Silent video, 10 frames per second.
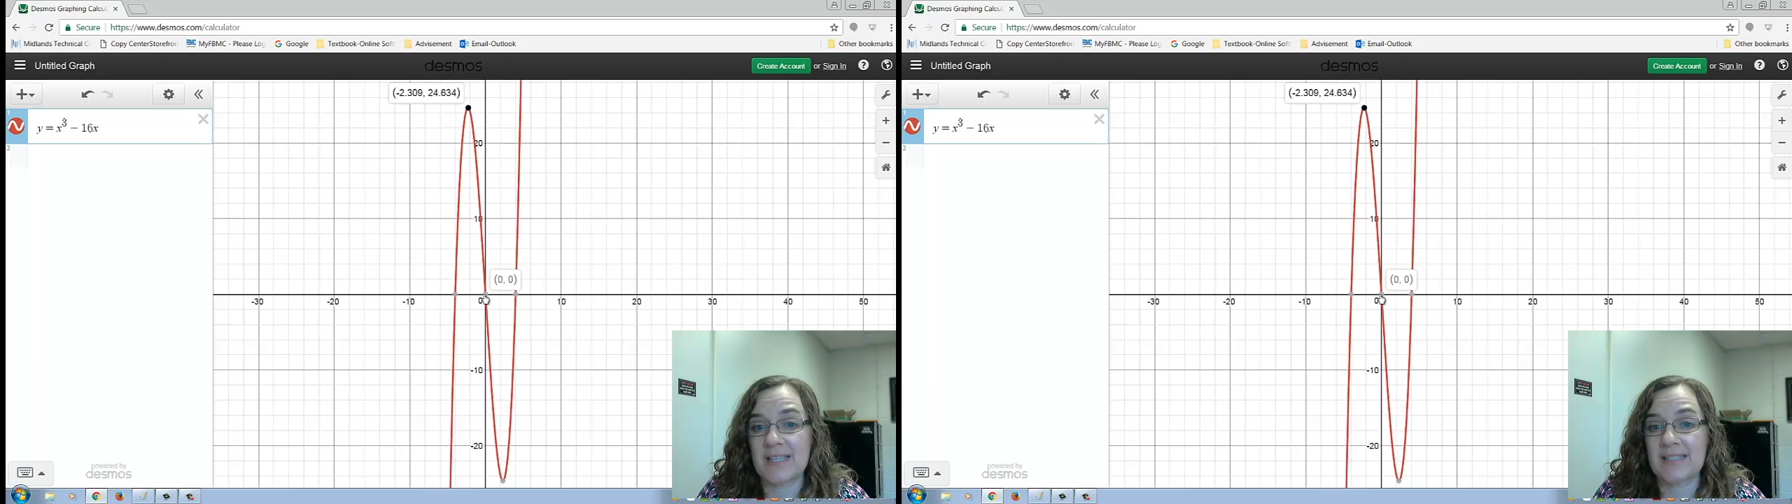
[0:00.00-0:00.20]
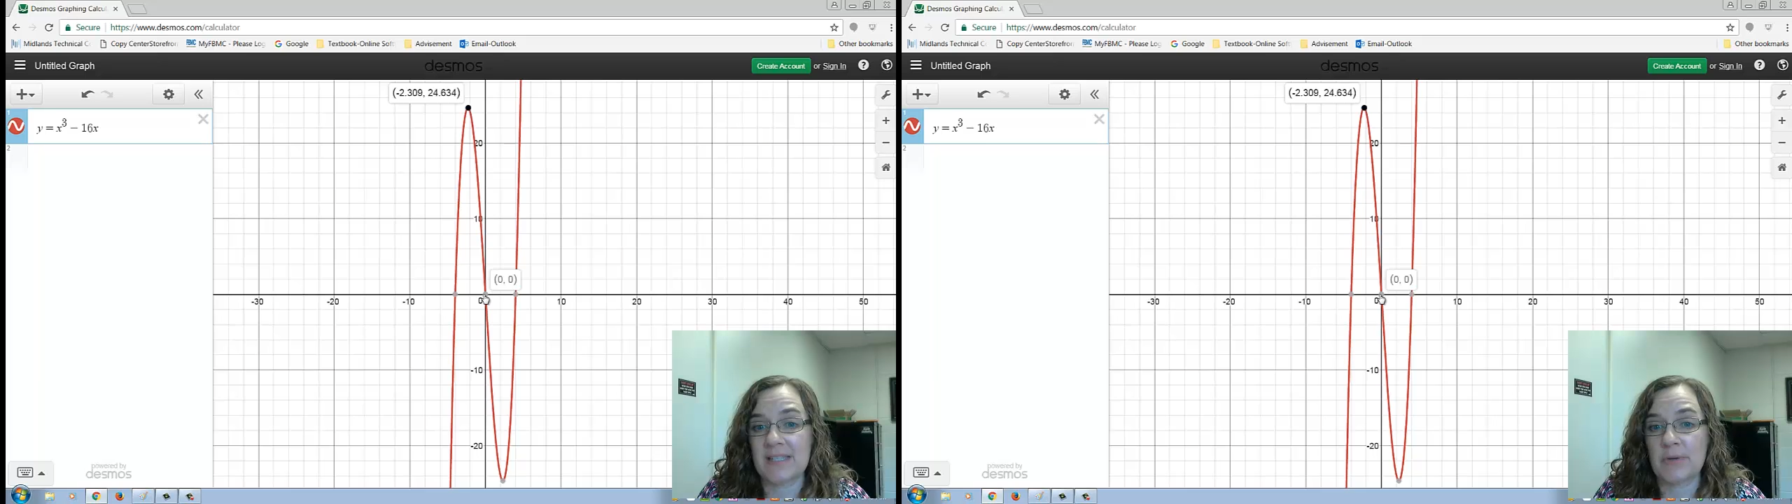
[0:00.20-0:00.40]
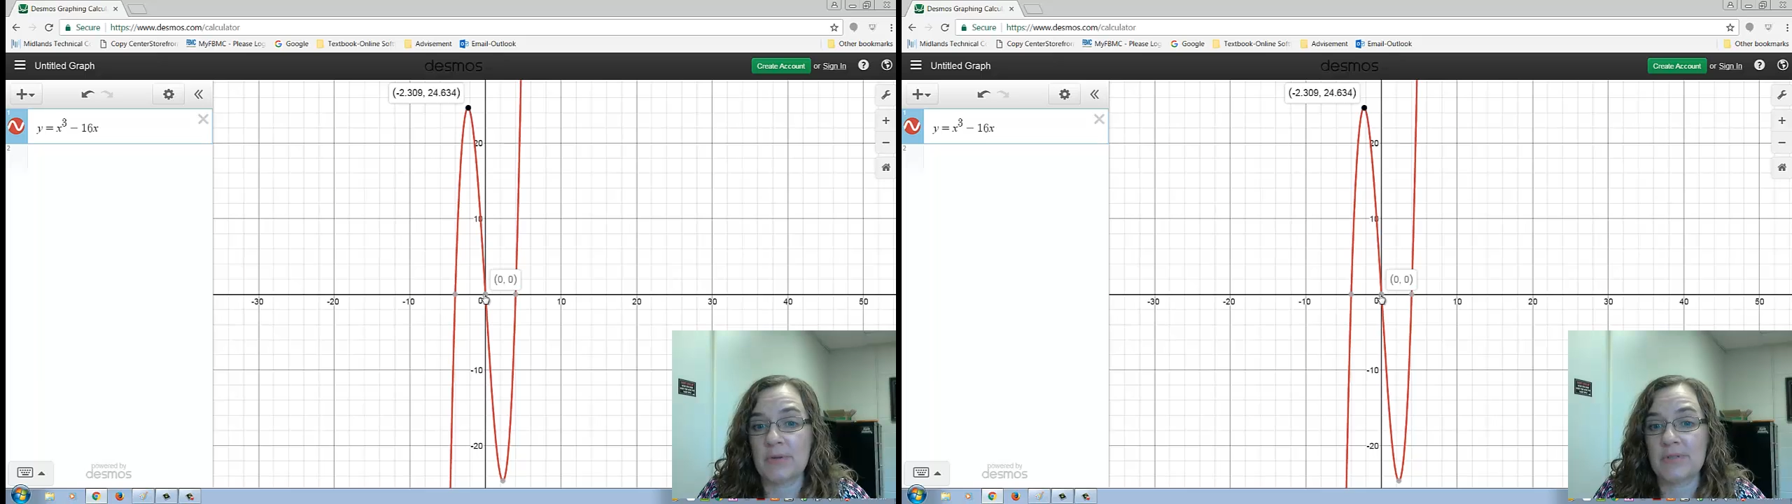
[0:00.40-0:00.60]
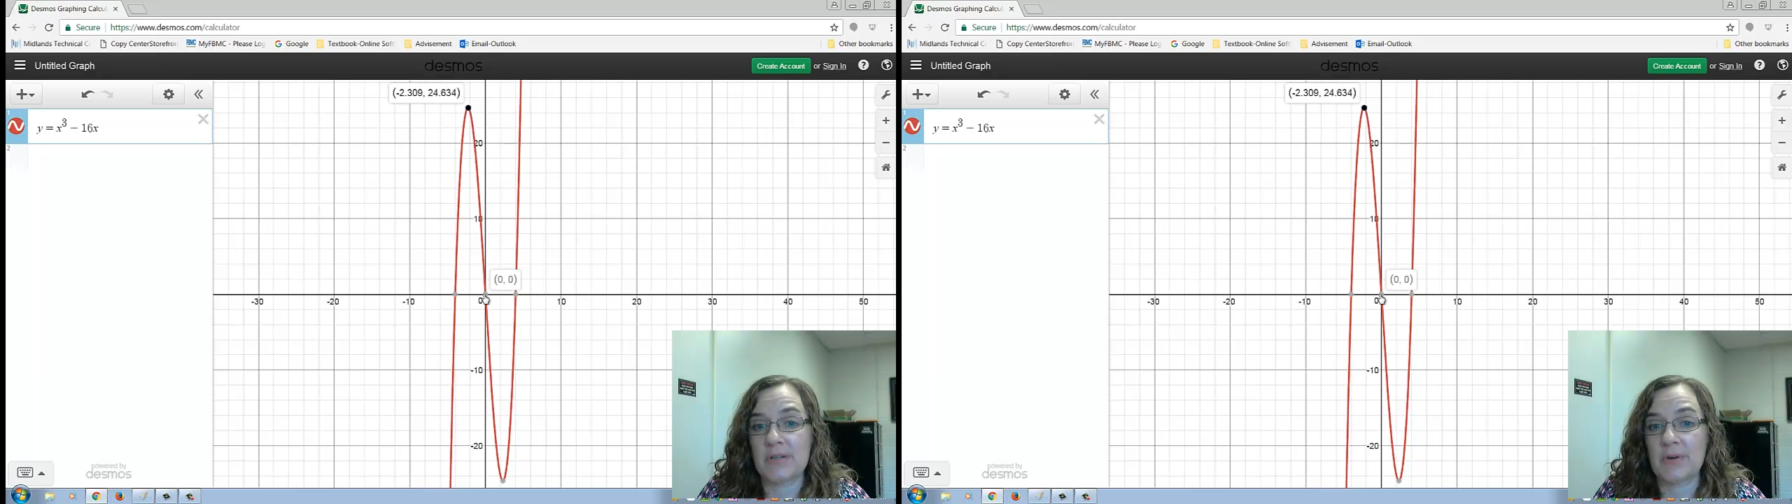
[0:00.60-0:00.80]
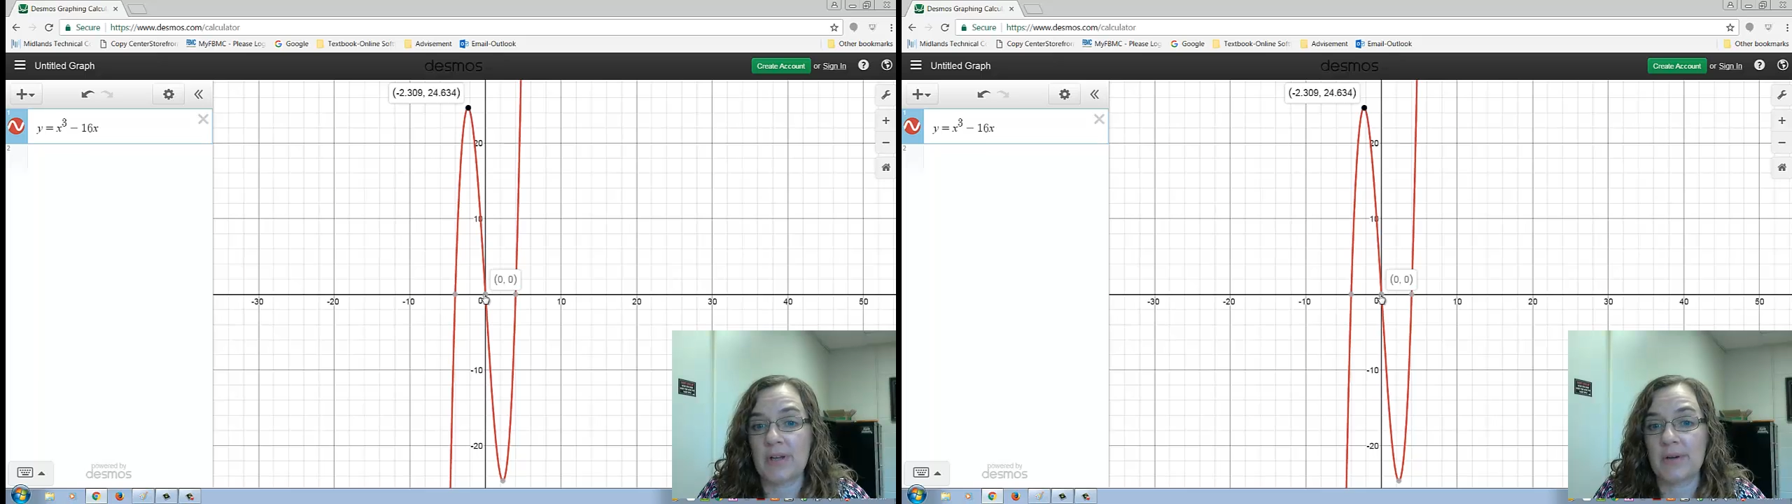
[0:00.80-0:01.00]
is at 0,
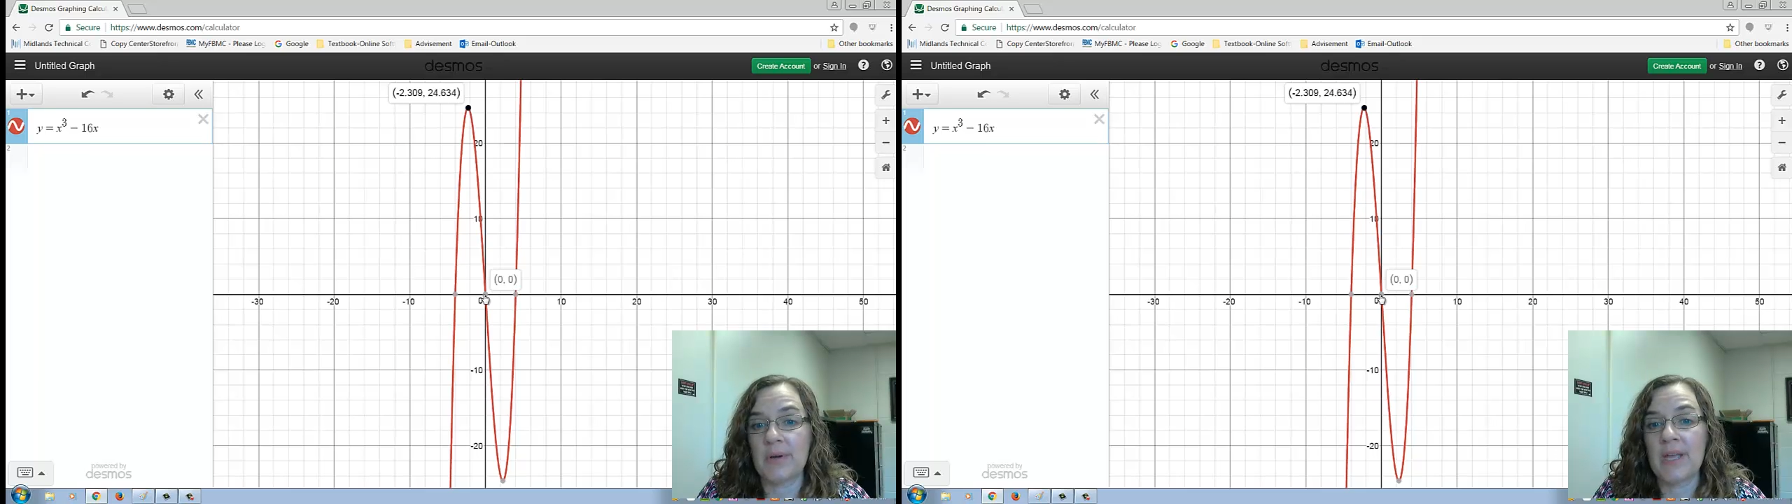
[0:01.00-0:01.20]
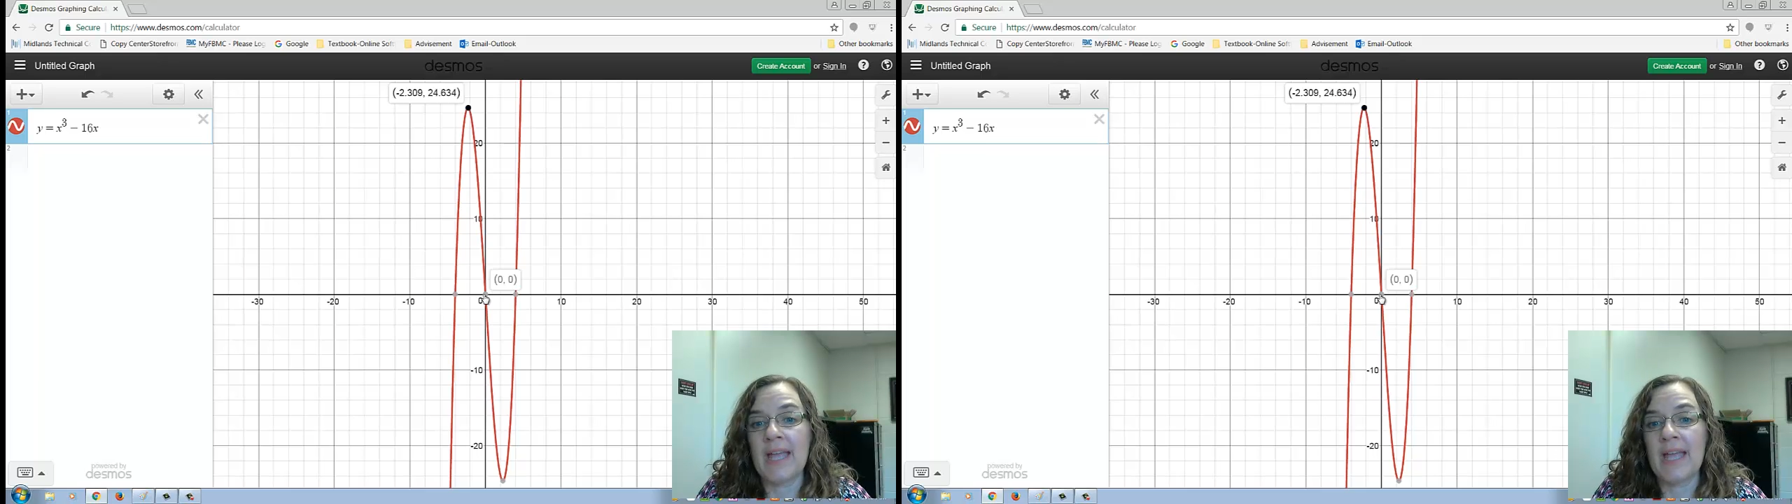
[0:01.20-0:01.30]
0,